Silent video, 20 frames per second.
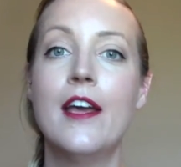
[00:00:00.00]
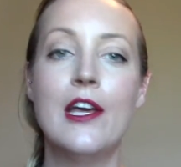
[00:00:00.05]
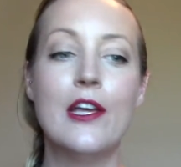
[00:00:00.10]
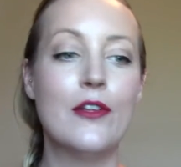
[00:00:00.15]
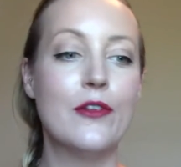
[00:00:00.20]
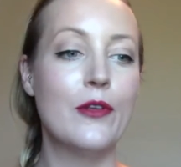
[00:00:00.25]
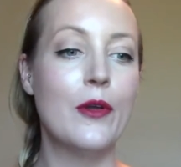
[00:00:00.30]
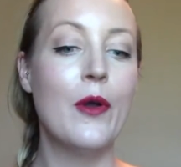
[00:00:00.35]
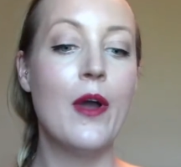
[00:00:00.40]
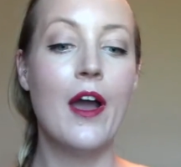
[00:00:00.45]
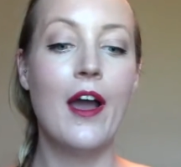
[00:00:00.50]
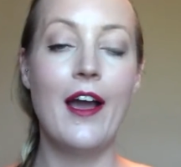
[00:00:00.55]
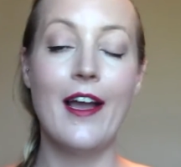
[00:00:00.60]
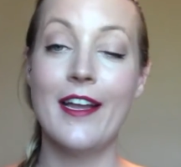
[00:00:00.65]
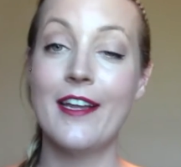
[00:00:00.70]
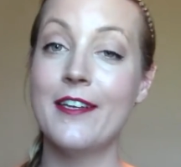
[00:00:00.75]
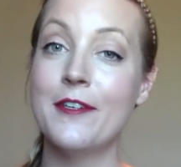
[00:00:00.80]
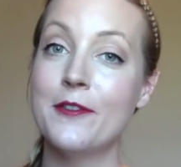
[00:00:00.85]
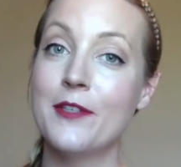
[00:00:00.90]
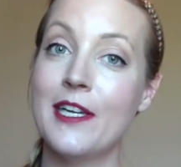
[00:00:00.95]
So I'm
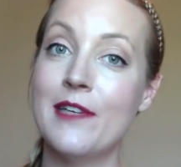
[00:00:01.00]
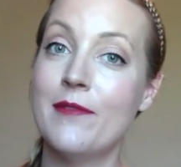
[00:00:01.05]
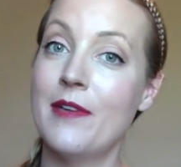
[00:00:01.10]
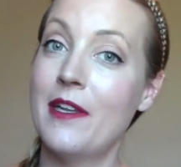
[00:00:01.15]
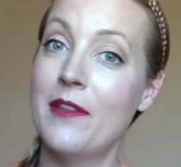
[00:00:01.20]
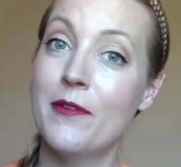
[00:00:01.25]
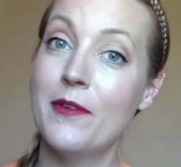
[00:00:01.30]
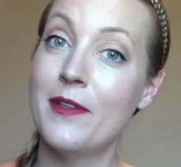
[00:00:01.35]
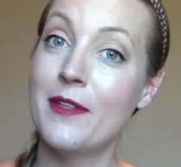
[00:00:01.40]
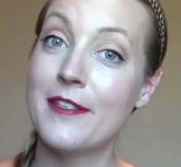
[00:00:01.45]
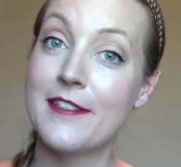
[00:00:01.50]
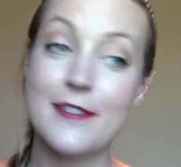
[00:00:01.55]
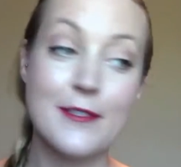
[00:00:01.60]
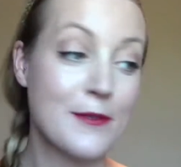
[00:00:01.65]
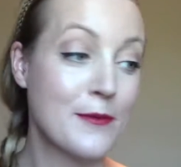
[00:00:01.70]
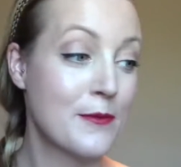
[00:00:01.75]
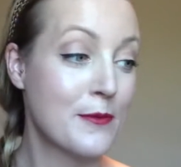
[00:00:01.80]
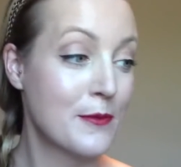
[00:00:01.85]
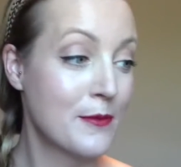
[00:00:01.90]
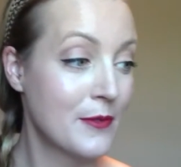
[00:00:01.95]
going to try and run through this
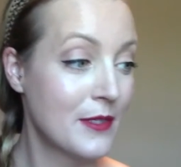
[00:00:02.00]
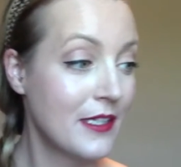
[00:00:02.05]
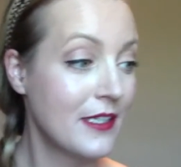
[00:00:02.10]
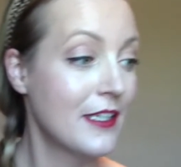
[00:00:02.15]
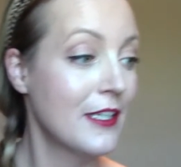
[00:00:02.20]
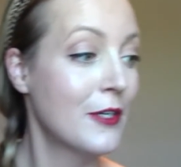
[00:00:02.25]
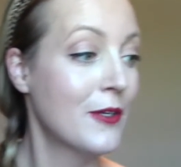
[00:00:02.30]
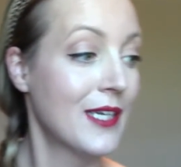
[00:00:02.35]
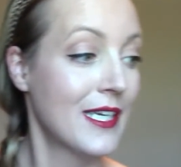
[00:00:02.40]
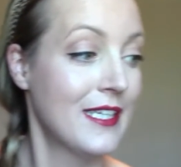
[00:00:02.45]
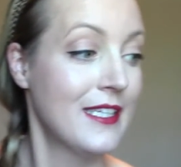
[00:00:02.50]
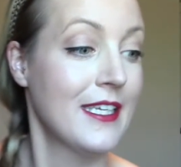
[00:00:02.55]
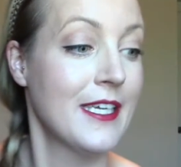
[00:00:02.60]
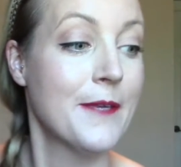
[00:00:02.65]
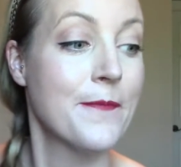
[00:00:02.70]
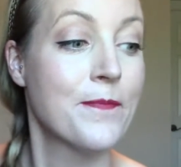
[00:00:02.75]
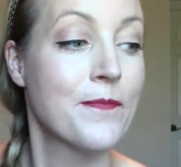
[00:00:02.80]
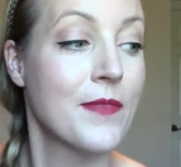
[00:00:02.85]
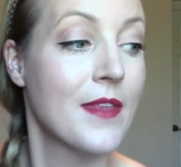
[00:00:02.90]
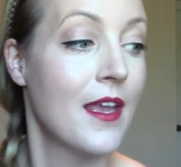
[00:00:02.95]
really quickly.